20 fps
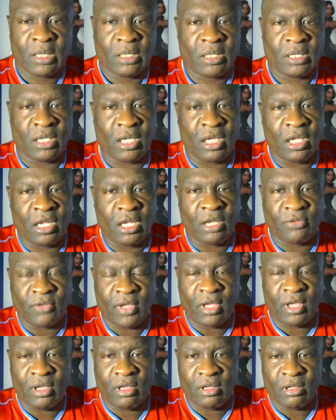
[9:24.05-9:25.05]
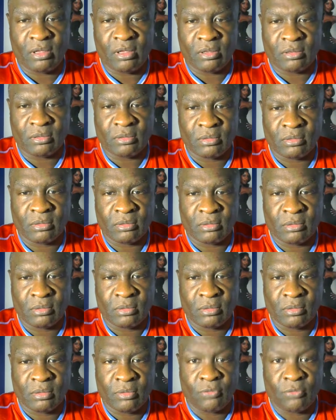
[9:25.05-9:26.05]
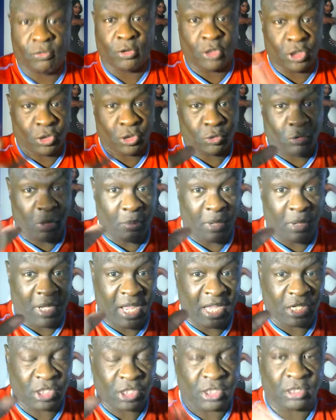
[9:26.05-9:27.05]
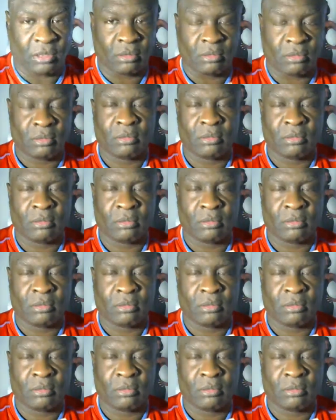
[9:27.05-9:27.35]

the NFL for discrimination